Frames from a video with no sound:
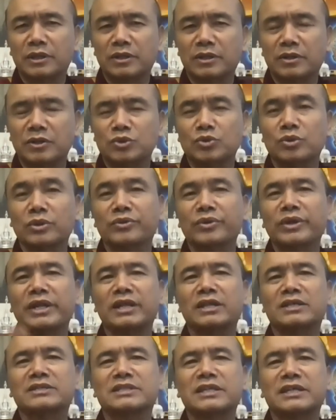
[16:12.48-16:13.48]
to a great
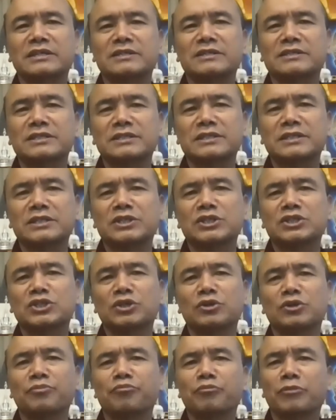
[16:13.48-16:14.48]
extent.
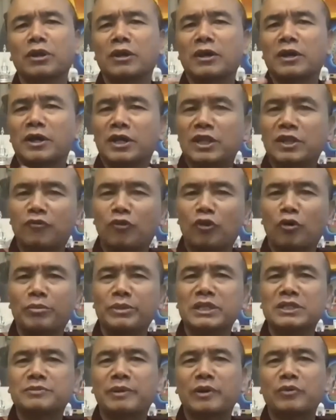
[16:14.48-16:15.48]
So the four
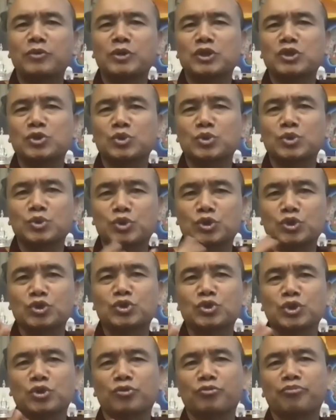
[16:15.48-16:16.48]
means by which to do
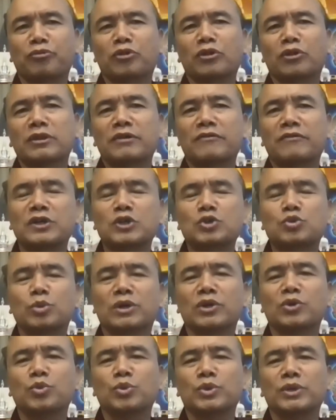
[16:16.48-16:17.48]
so. The first
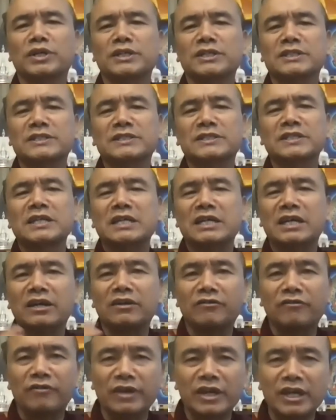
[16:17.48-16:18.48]
one was
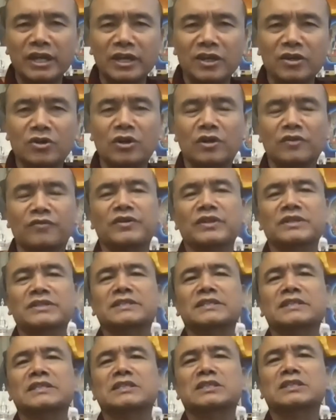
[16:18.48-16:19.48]
convening
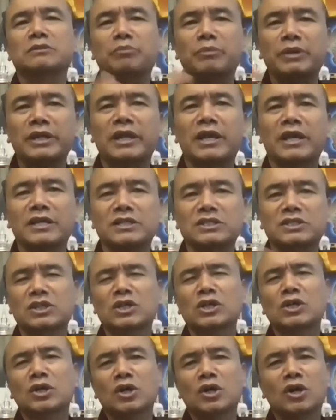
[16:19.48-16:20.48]
conferences, meetings
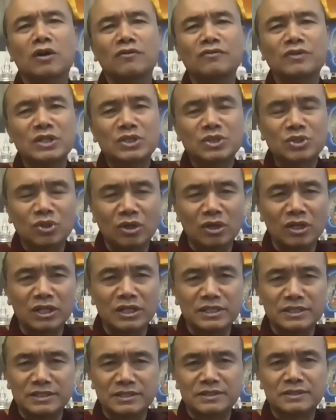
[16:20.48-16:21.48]
of the
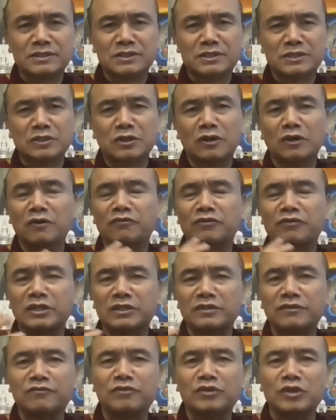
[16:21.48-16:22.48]
scholars of the
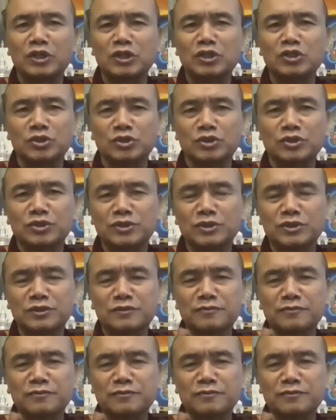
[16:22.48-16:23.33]
different religions.